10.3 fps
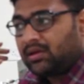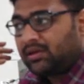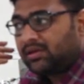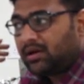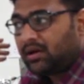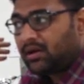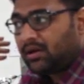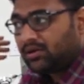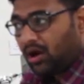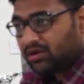in
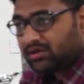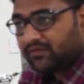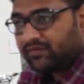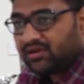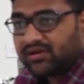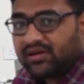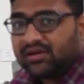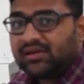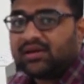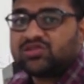the doctor
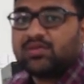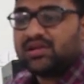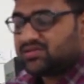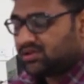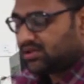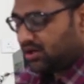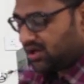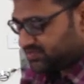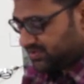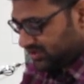fraternity as well as in the
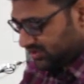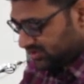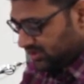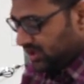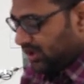hospitals.